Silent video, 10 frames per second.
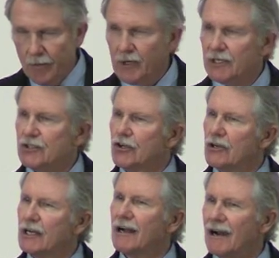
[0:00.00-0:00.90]
because the
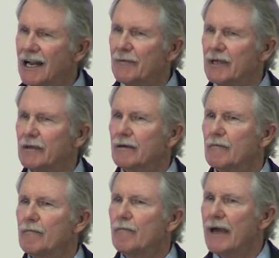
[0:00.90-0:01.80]
good economy
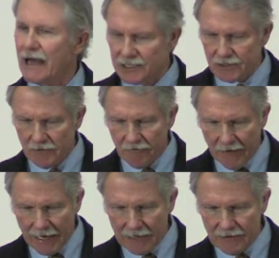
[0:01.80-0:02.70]
masks the
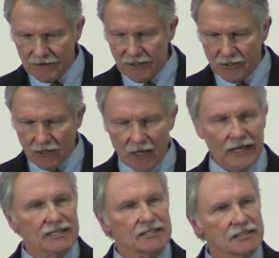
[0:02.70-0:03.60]
fact that the
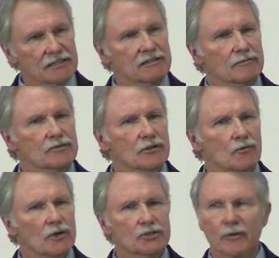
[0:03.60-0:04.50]
underlying systems on
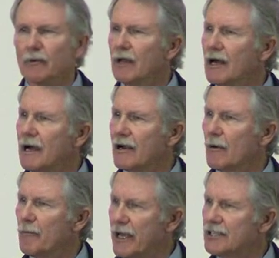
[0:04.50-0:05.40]
which we rely
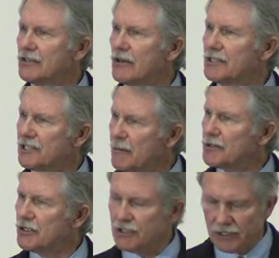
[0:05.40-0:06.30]
are based on
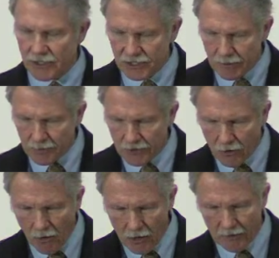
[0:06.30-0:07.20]
assumptions that are simply
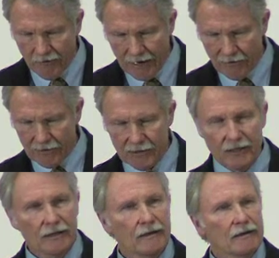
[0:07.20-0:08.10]
no longer valid.
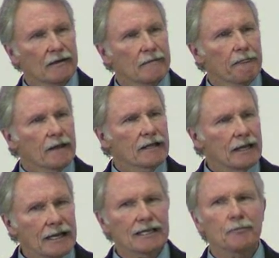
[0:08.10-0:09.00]

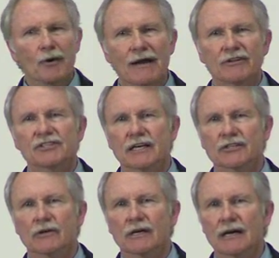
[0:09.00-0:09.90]
Getting the private
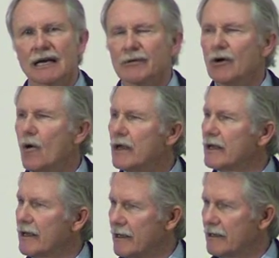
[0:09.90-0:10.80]
sector economy going
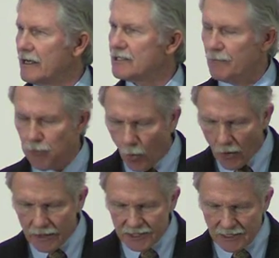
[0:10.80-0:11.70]
again, as
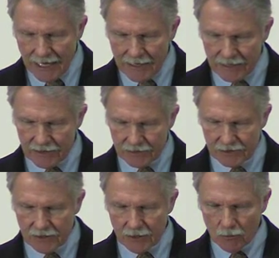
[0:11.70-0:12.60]
important as that
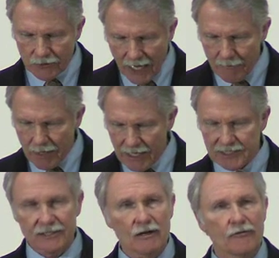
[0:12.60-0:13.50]
is, will not by
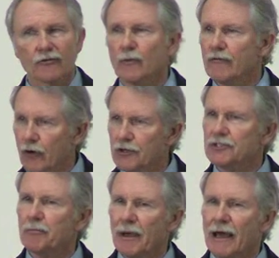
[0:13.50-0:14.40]
itself reverse
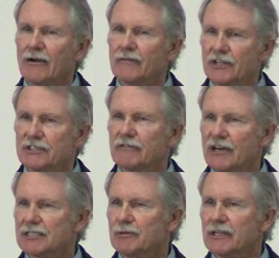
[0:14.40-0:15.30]
the pattern of
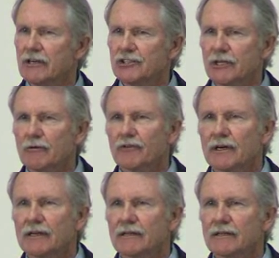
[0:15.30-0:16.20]
disinvestment in our general
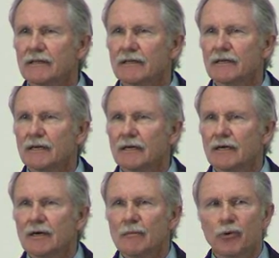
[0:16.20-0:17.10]
fund.
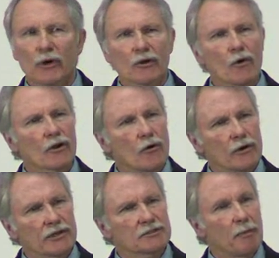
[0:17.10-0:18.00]
Putting
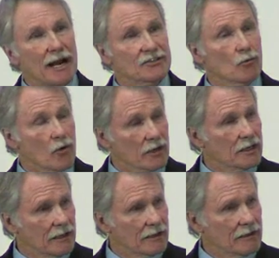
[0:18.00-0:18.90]
Oregonians back to work
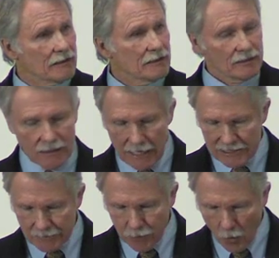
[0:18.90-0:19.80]
again,
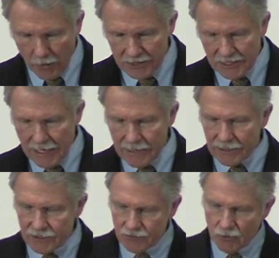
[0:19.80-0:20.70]
as important as that
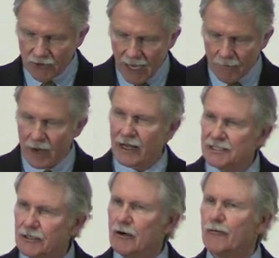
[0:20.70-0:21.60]
is, will not by
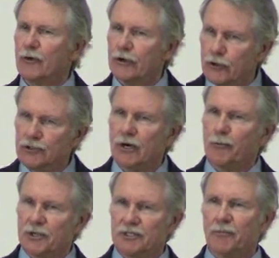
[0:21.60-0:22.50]
itself reduce our
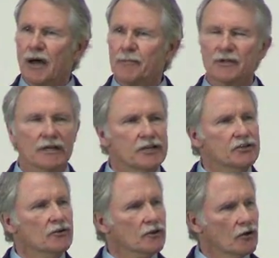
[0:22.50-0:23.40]
prison
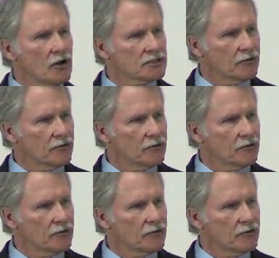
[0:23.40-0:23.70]
population or the cost